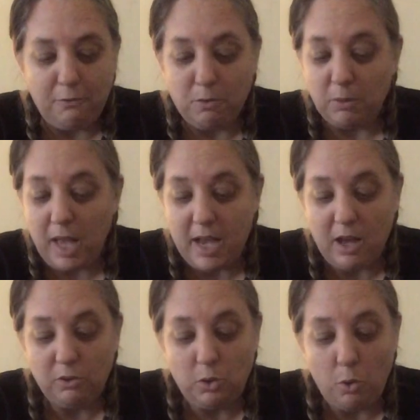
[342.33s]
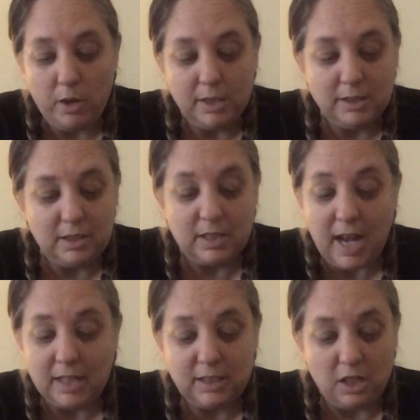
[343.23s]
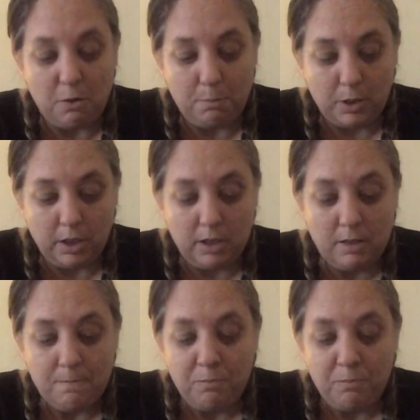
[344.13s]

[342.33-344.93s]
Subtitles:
from Lego toys to Dad's notebook.